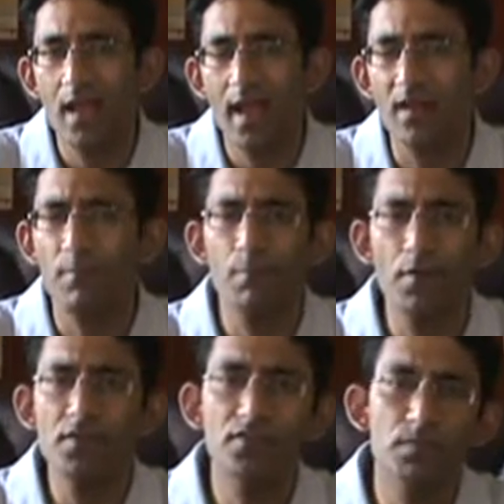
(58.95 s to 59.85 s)
had a
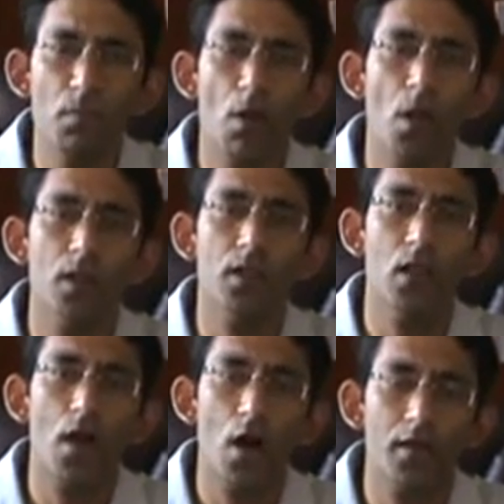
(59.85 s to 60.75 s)
very small
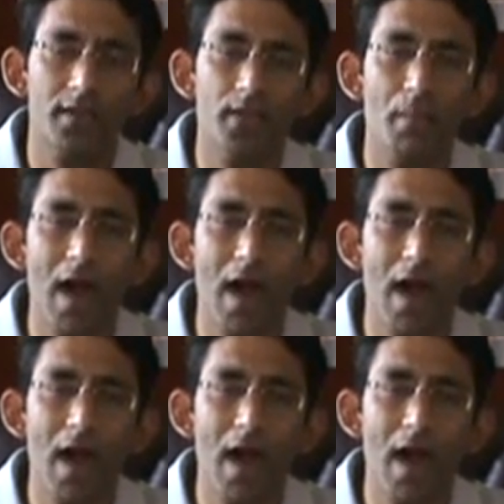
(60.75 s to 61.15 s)
online